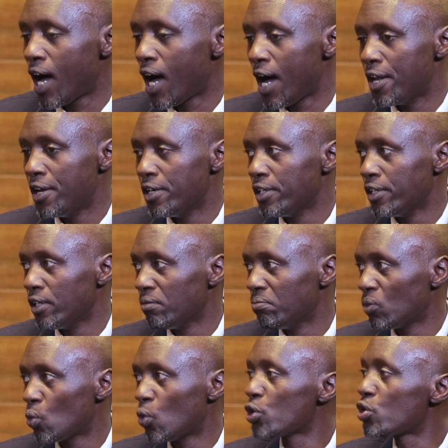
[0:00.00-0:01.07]
And
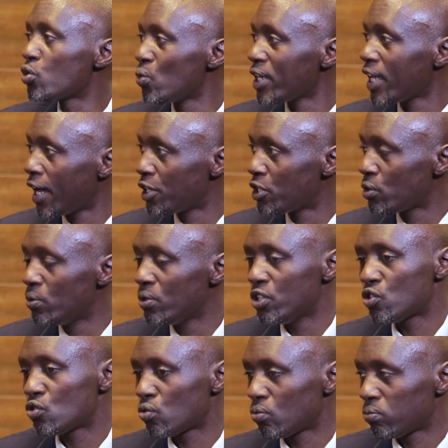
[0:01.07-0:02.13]
what we had to do
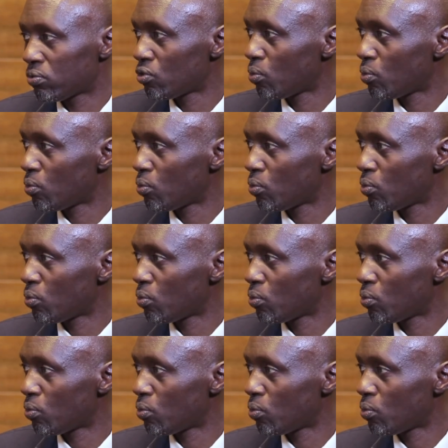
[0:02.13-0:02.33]
is to